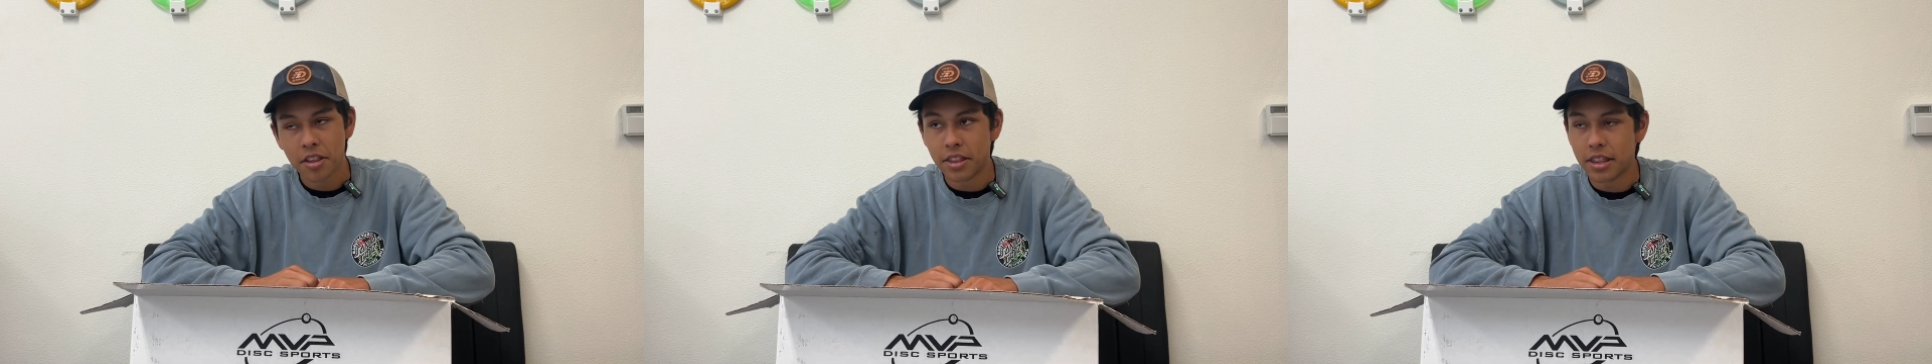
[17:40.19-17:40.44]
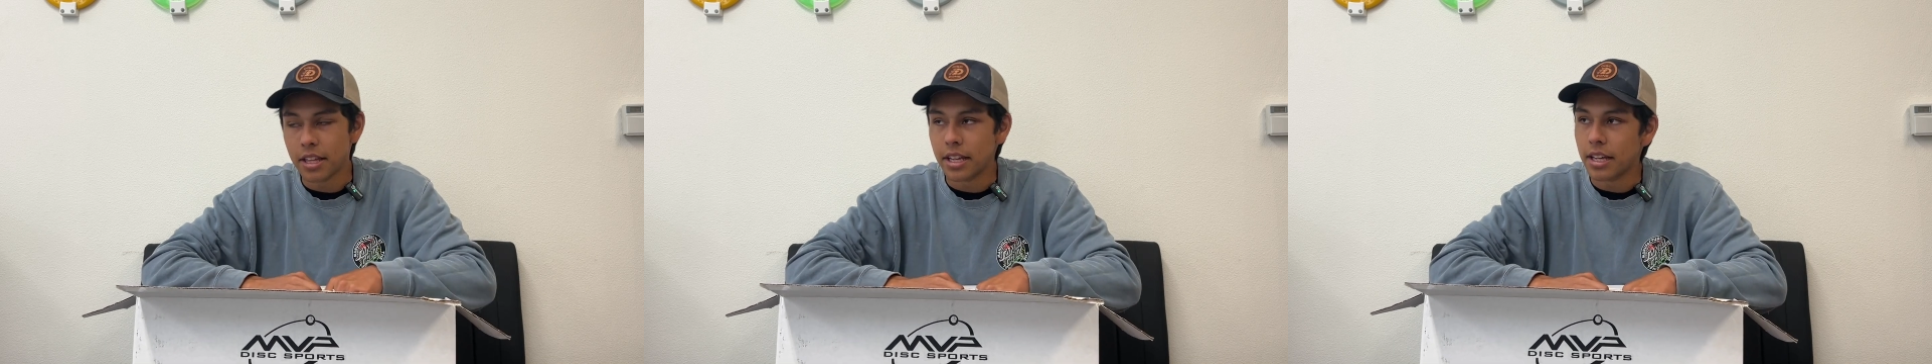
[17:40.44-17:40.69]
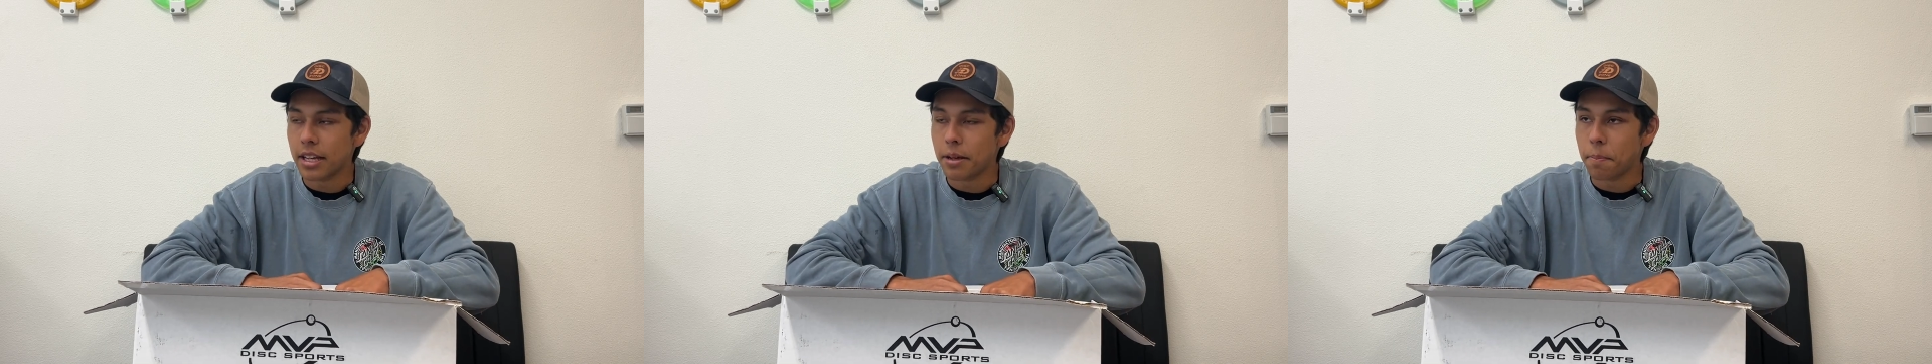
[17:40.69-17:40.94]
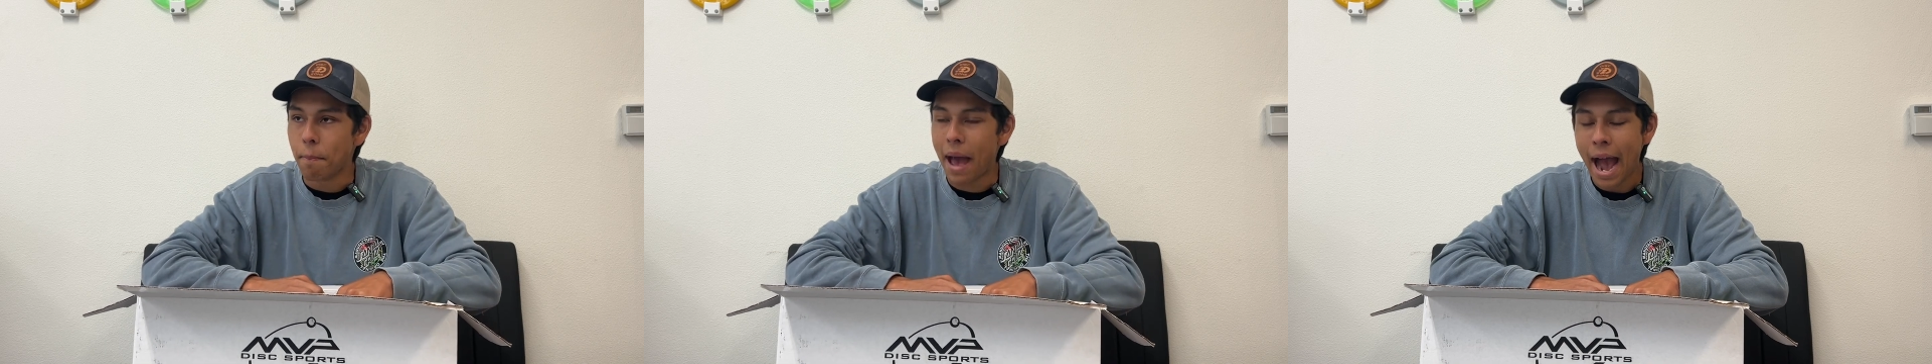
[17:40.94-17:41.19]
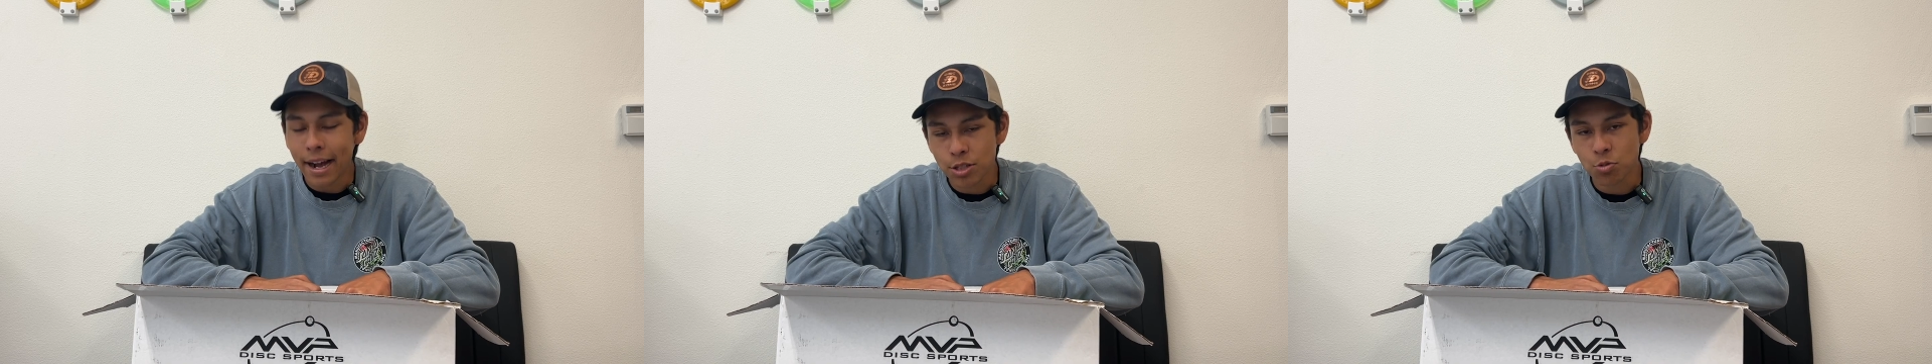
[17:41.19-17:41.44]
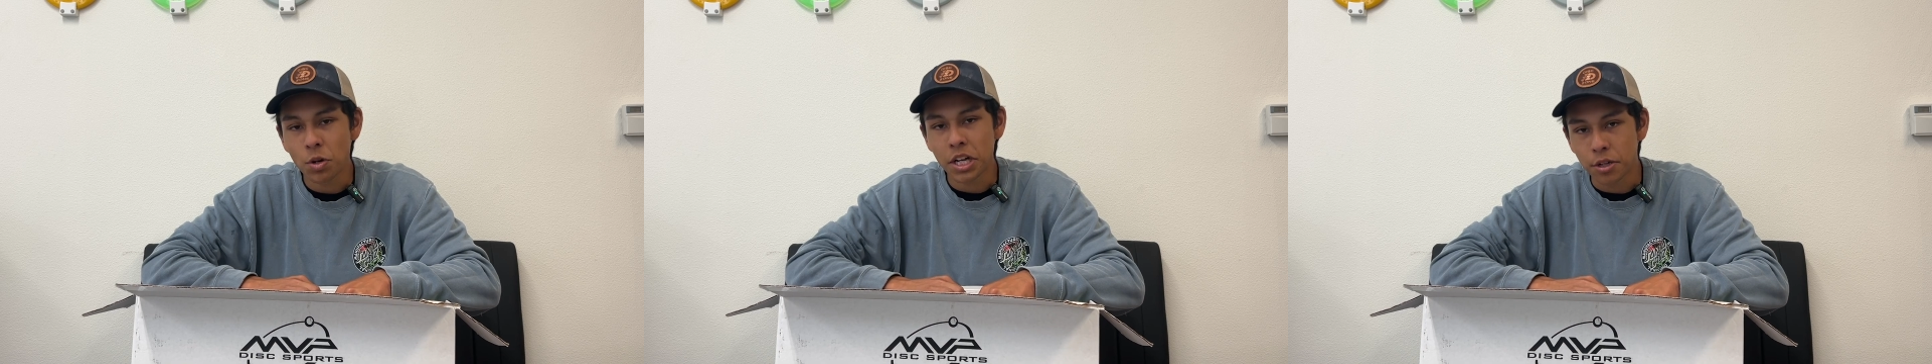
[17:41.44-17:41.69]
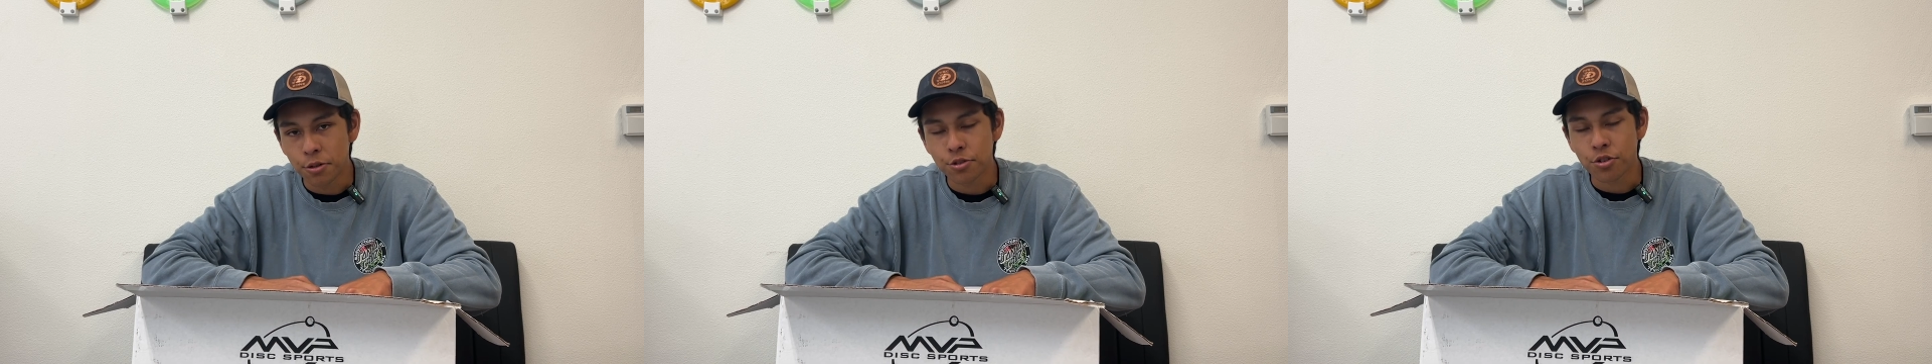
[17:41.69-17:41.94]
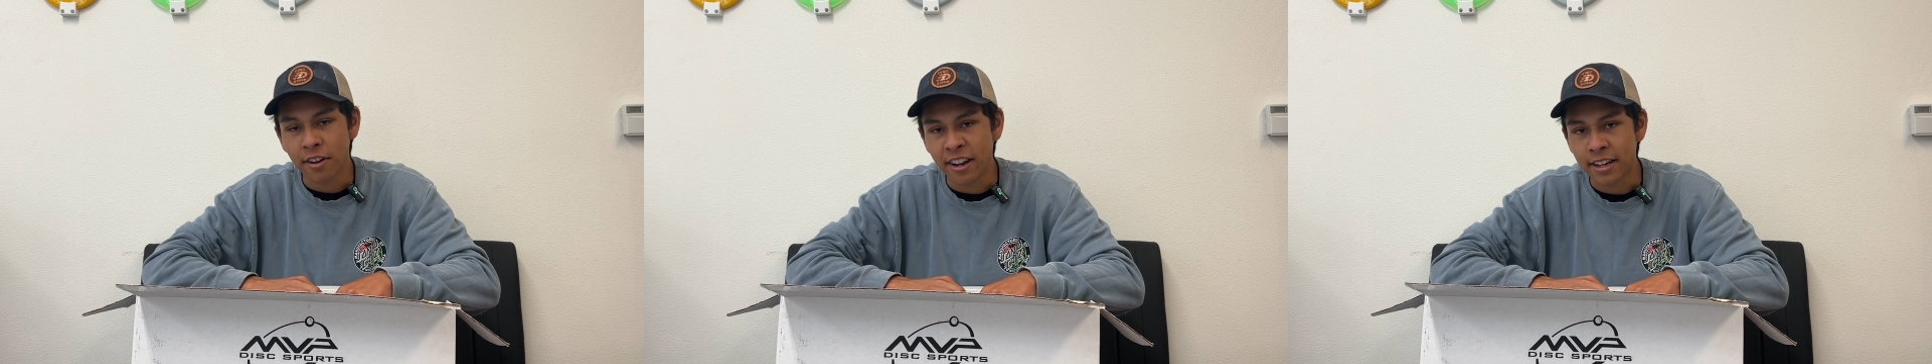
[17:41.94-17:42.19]
the max weight
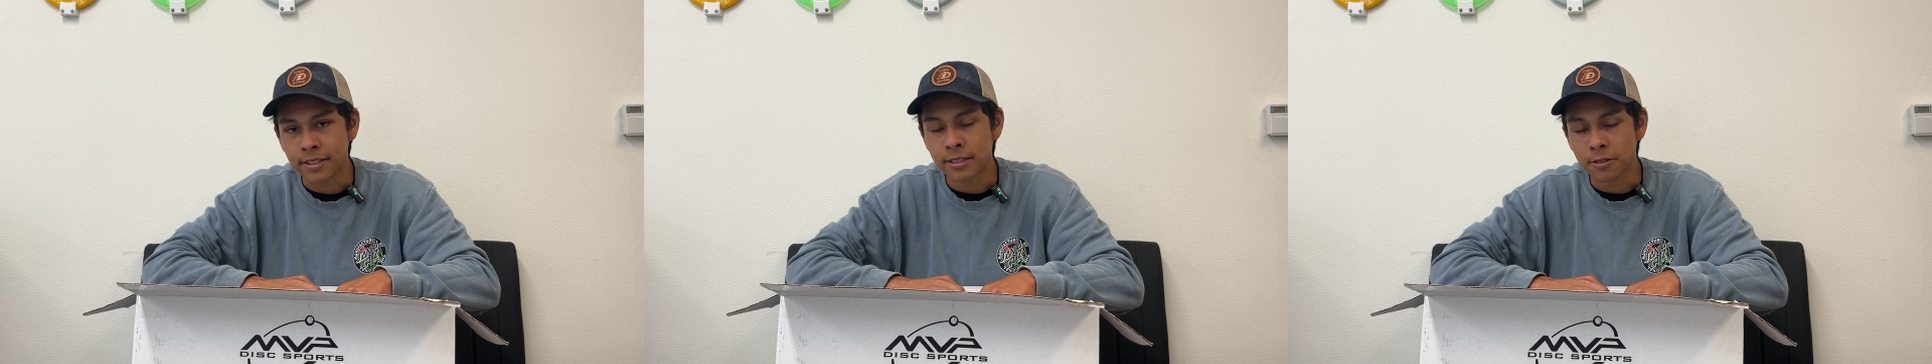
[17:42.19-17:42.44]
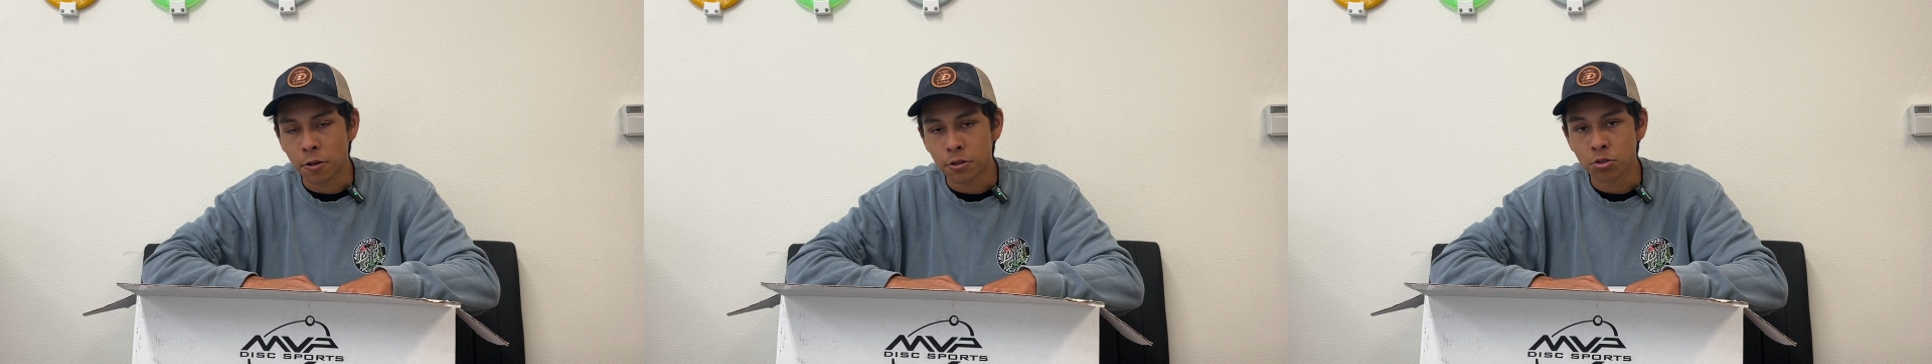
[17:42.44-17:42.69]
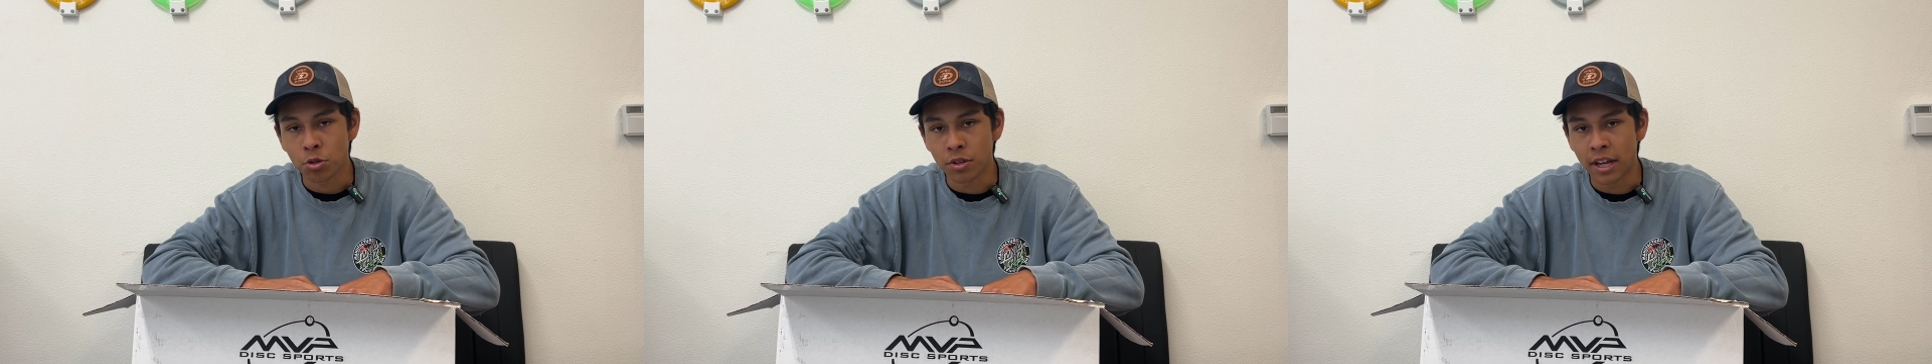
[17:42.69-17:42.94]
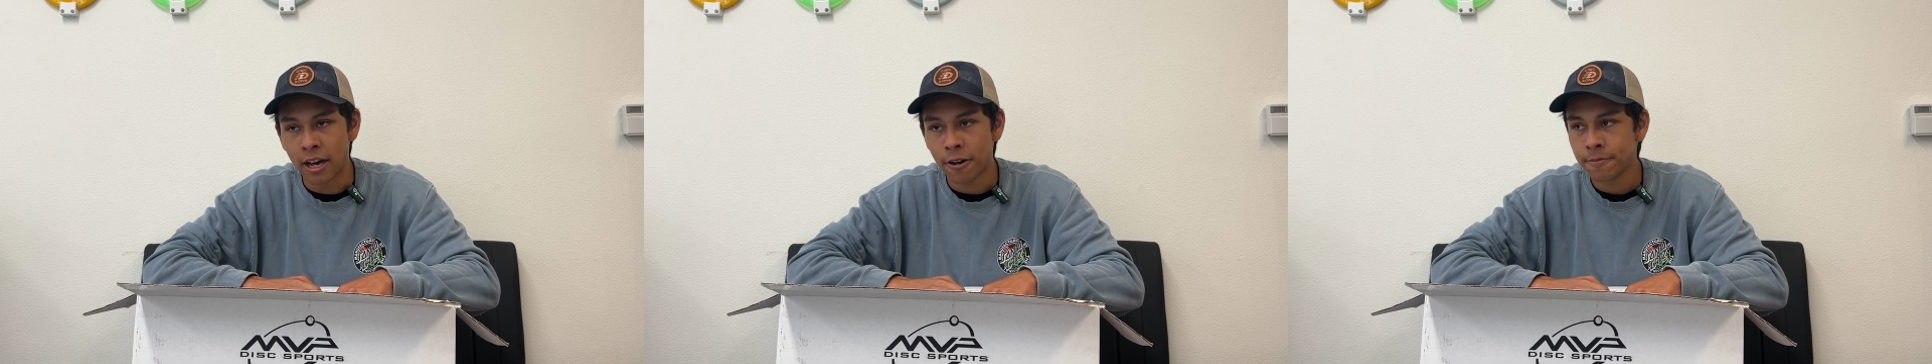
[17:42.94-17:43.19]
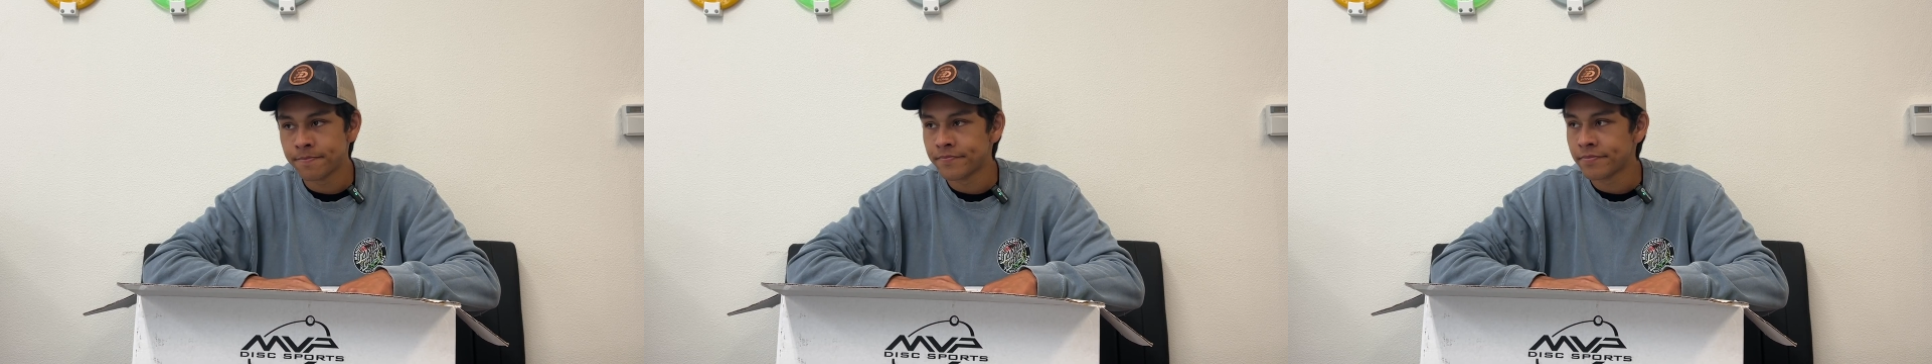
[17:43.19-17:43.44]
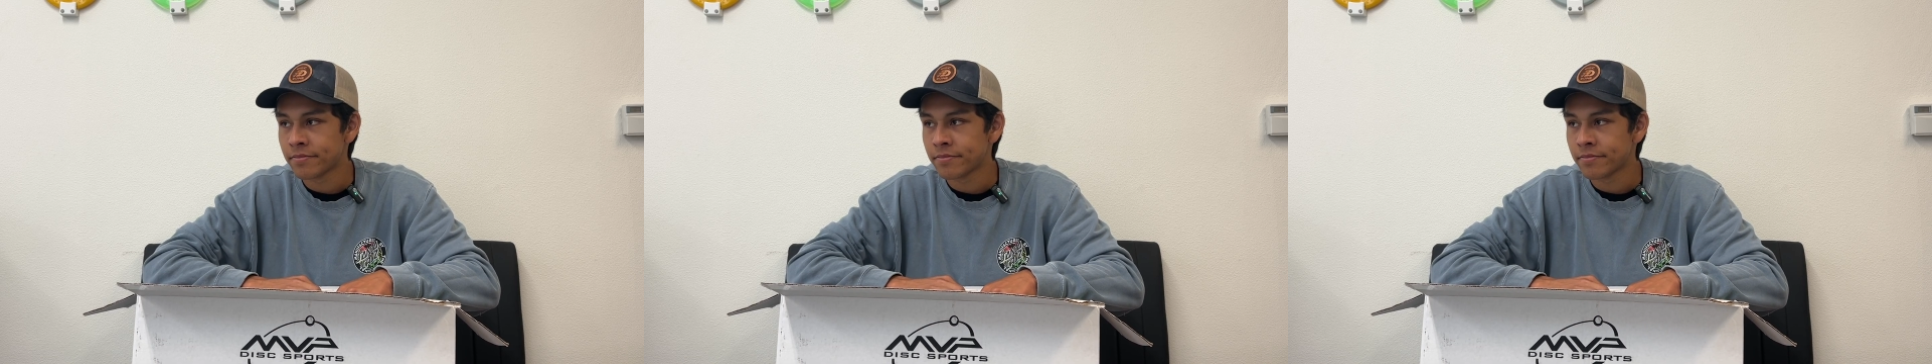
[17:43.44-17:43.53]
Neutron hexes all sold out,